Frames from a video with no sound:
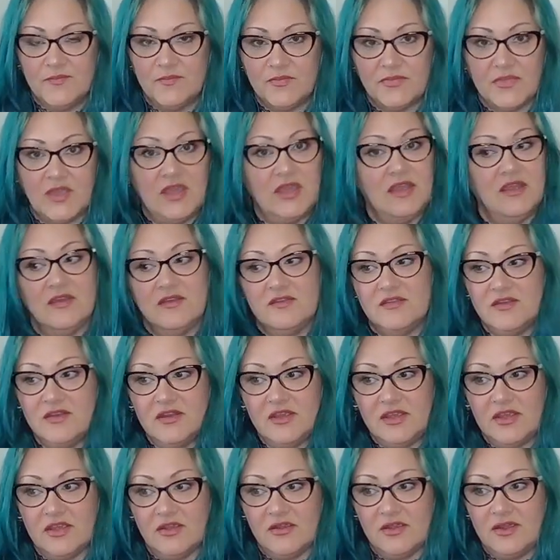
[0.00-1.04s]
He is a
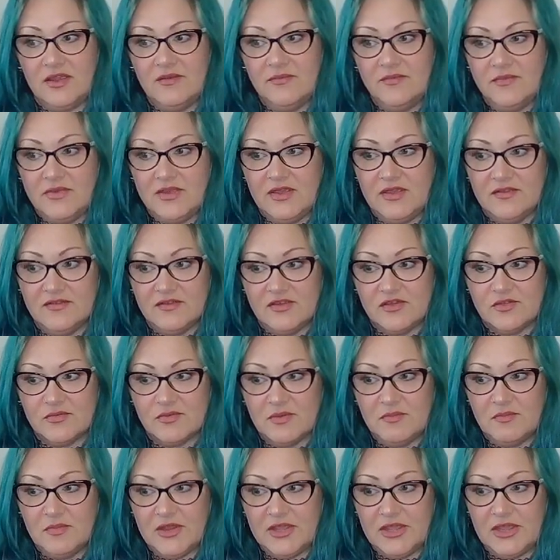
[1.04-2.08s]
nigiri. He is a
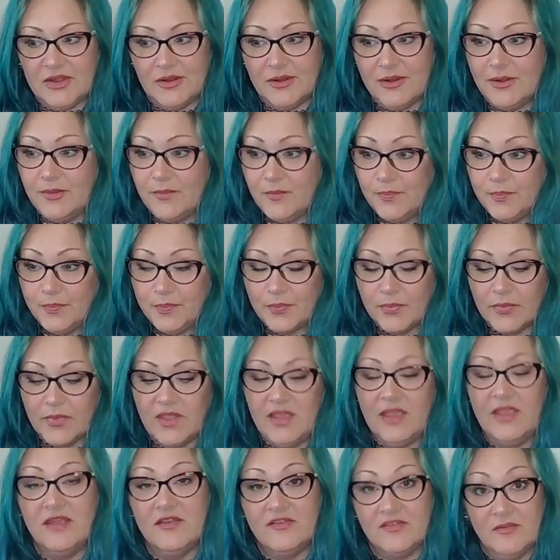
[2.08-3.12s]
shrimp nigiri.
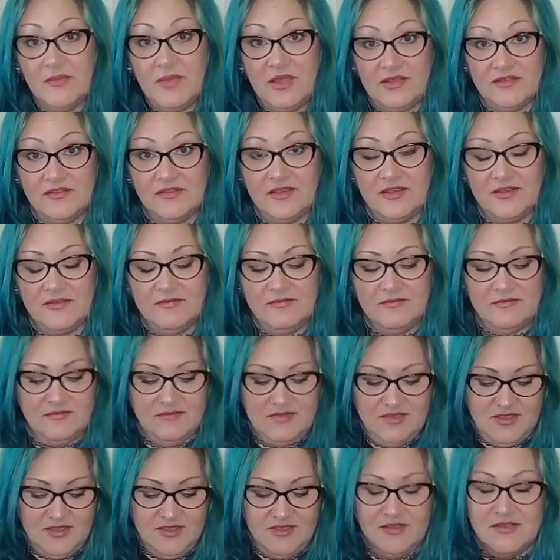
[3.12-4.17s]
He is amazing.
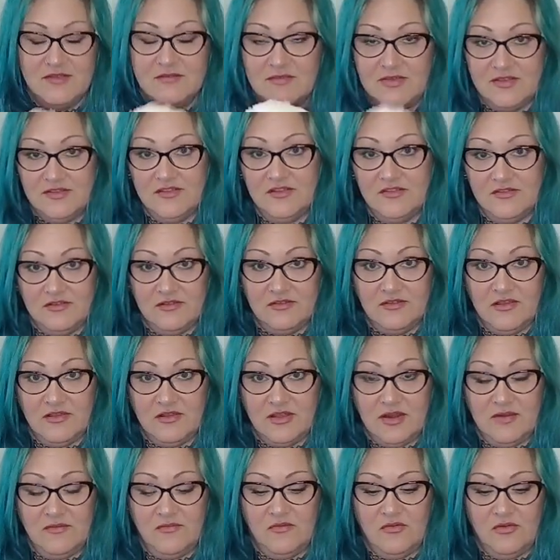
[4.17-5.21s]
My sister-in-law
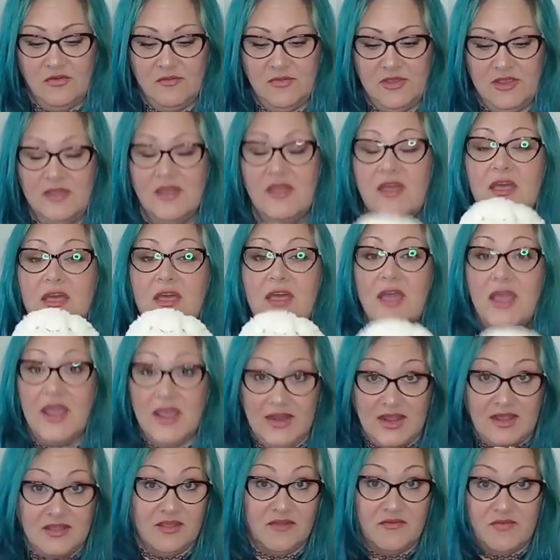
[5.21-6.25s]
got him for me, and
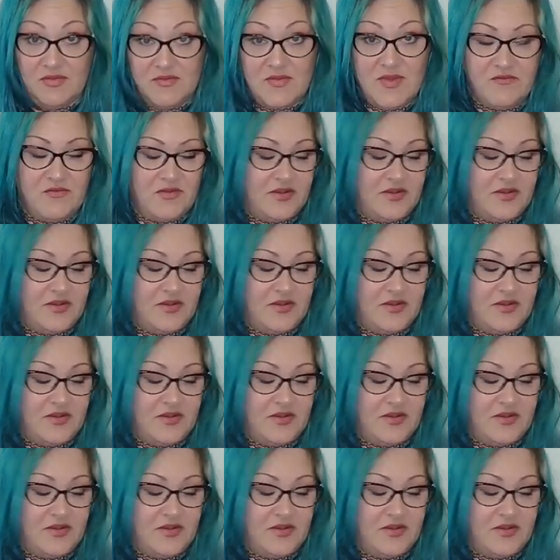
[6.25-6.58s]
I love him every